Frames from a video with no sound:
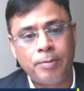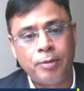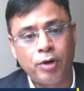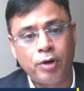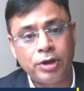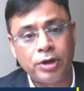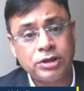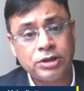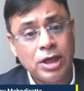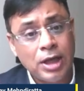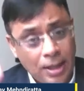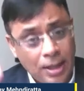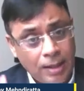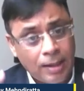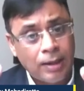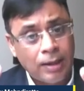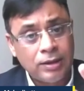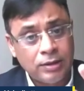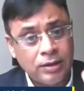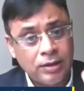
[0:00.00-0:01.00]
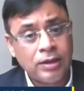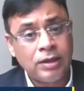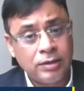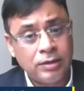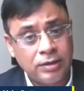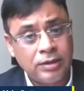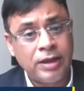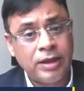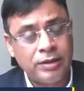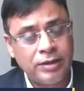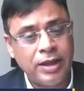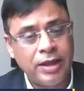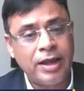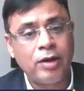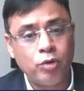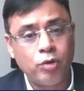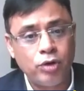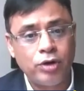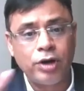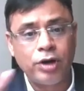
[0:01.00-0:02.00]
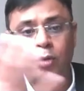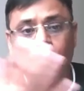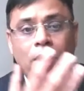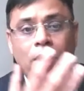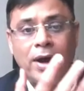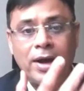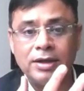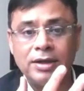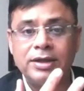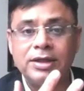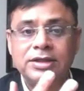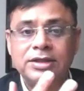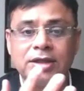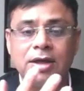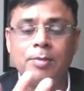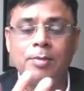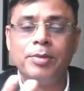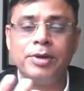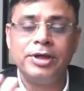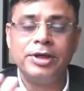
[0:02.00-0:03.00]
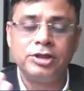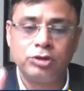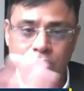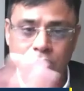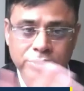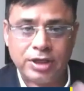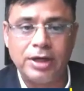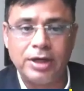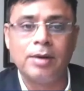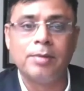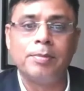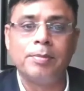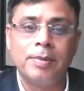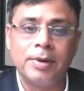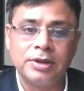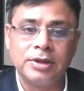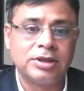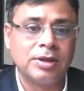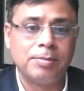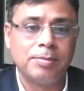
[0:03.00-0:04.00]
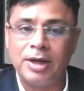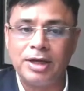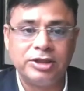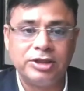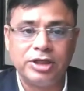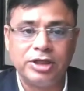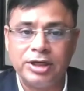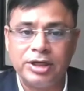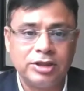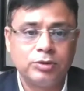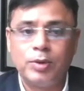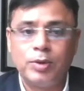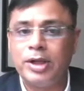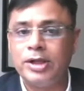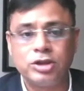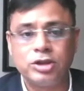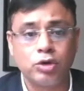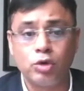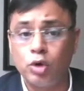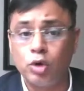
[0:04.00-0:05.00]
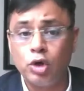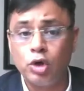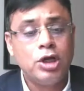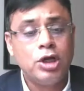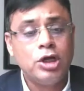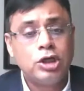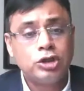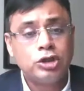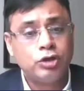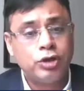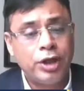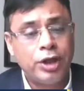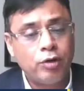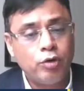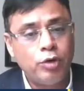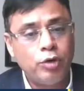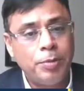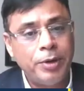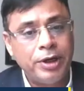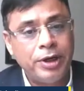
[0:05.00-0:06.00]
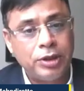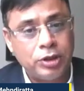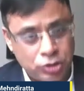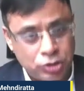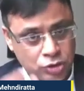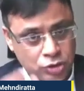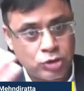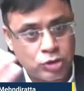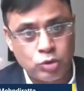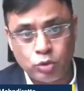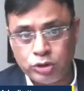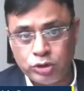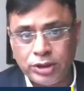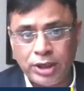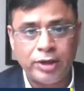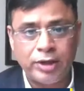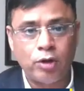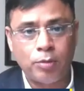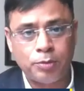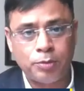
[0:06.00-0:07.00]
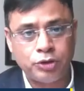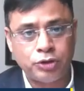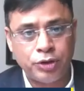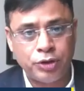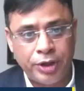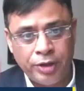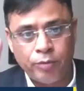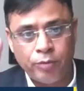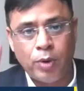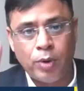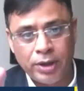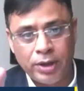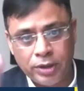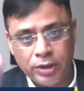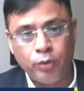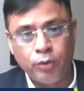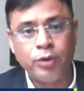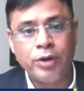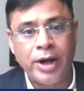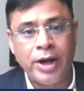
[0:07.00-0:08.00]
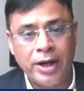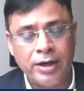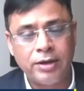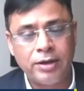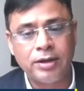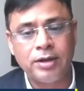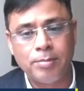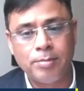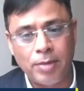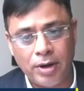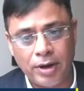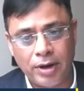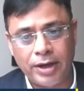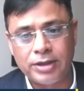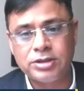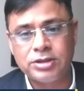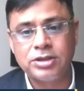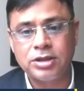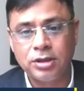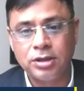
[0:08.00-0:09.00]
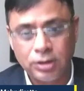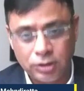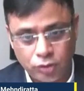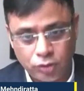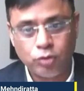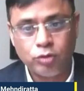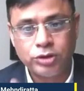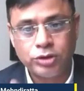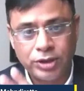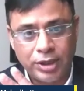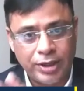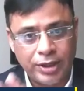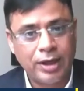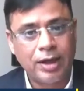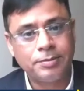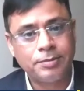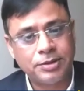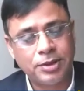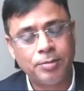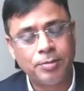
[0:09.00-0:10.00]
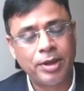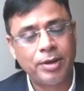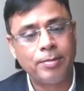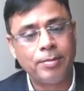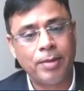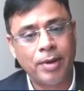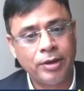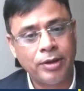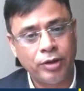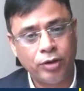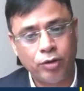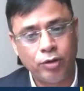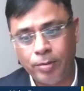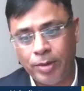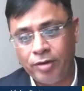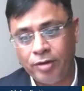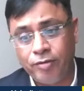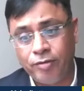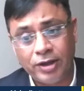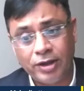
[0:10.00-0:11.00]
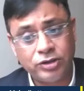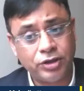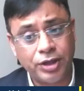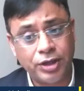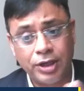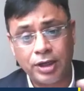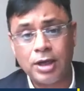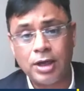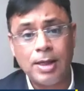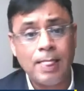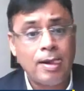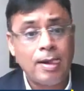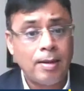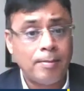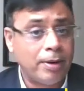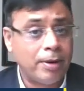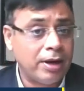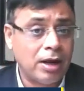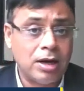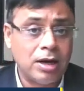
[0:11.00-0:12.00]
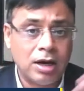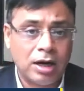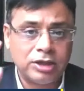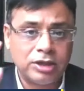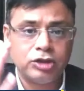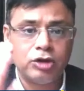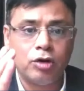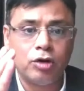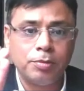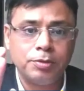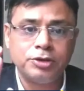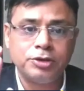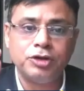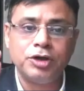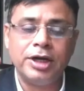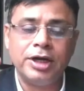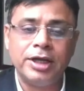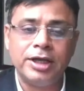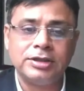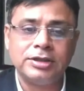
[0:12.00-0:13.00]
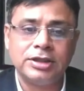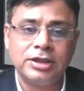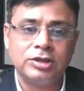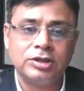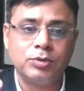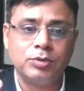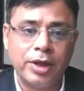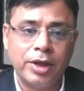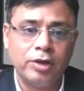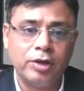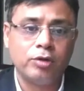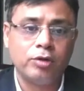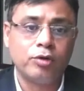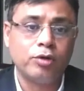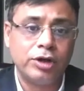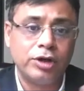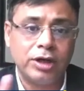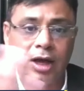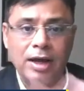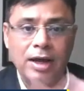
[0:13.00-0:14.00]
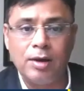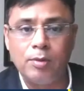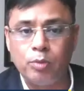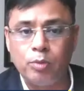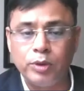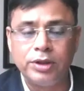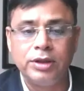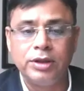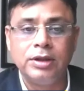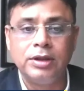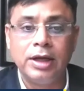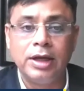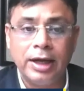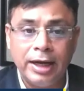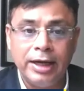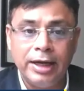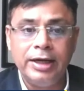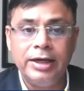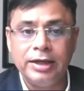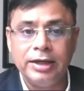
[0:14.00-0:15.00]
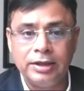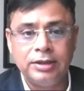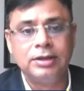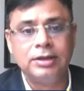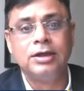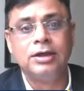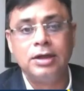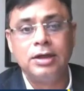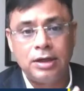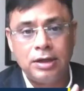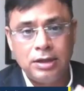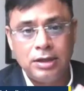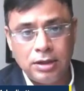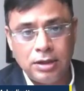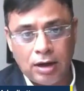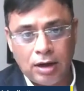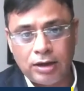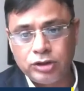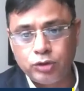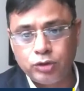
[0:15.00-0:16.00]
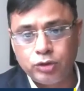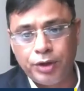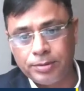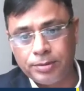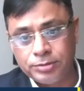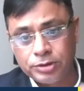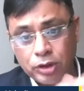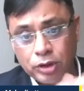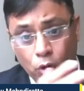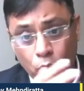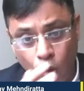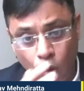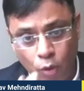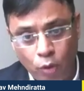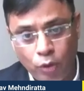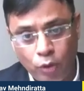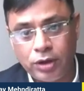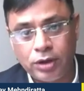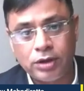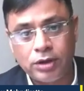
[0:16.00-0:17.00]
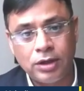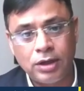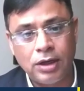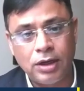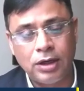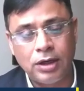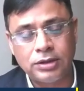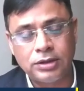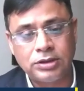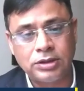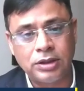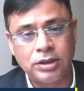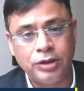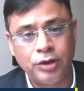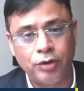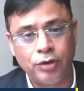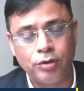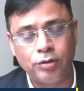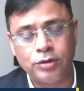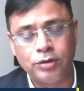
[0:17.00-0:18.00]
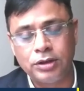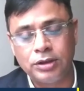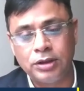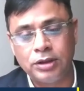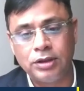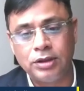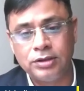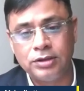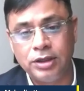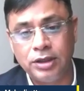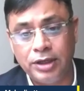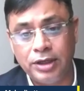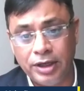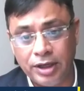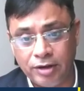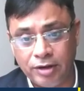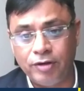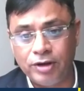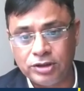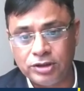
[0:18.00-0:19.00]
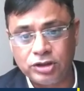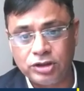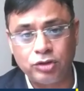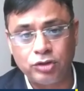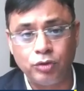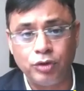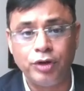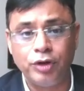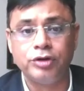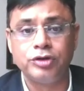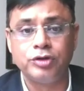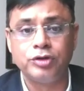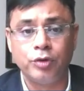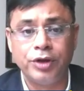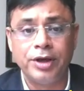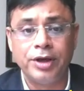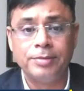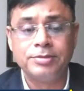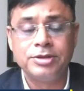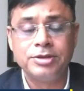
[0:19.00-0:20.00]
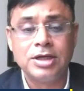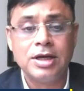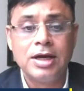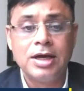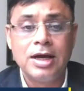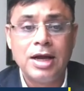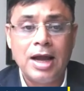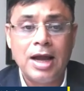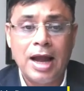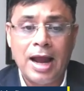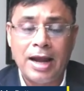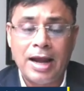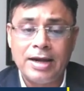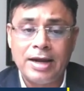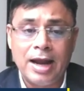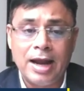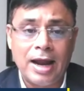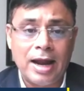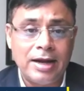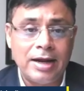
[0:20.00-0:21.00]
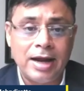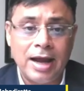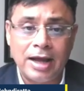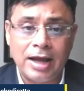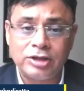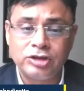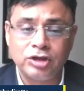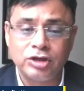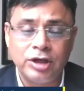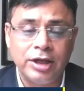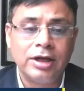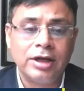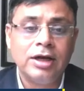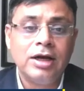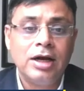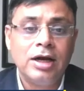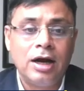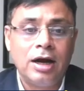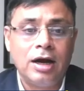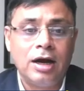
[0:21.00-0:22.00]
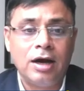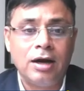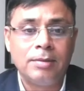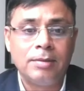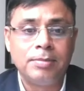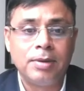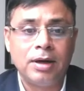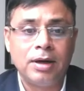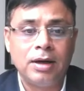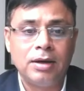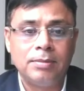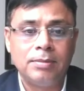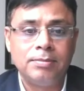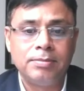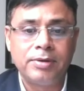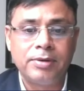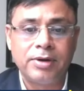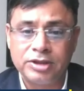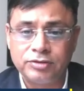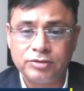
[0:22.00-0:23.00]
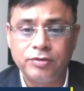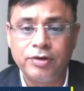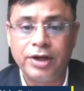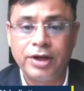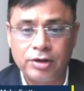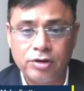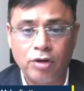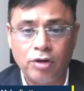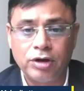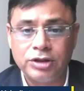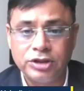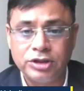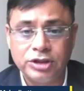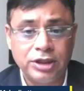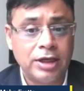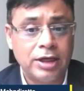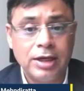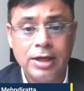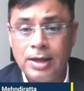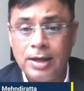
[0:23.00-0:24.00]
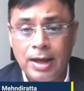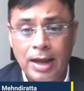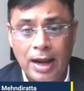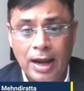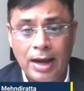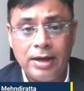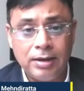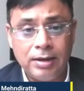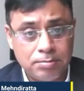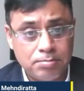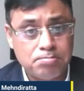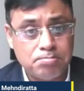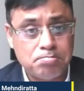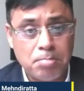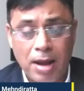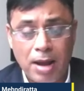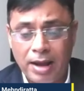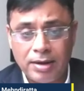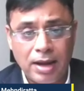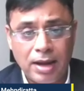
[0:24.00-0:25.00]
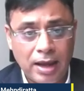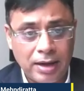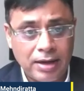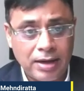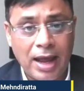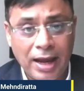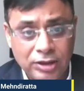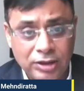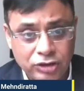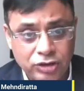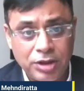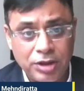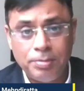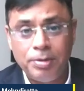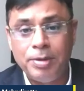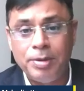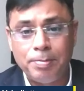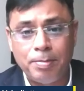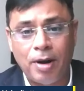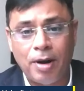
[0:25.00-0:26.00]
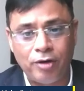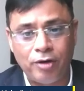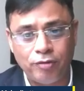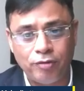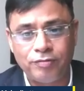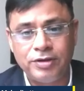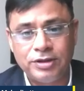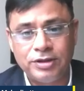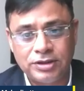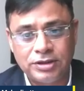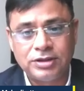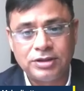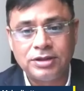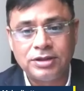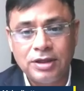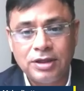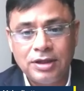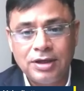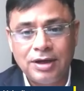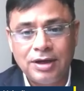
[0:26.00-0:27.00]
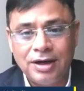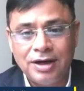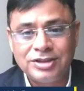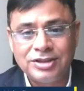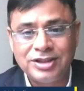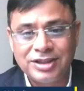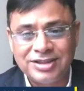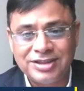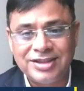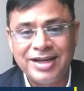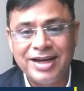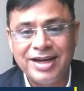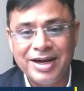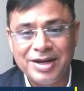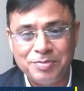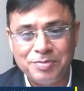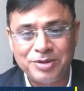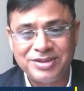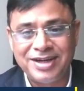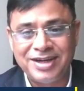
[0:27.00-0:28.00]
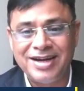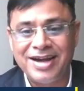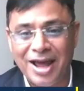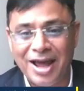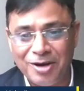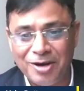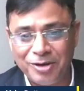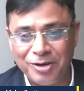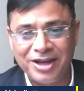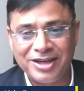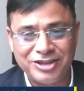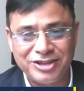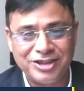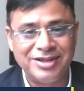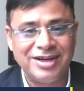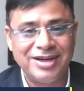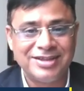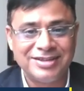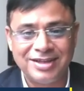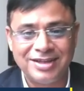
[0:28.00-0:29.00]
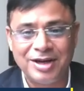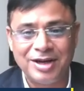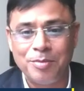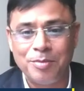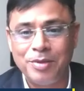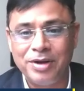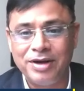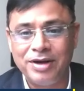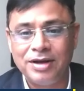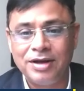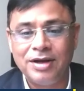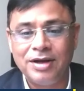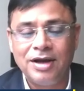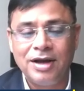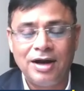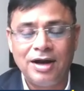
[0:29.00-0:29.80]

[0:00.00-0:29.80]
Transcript: products. They could require these companies to set up a supply chain as well. So there could be two-side opportunity. One, you could enter the market through setting up something, manufacturing, but a larger opportunity exists where you could tie up with Indian large OEMs or the tier ones to these OEMs and actually transfer technology and actually be part of this 68% allocation, as the government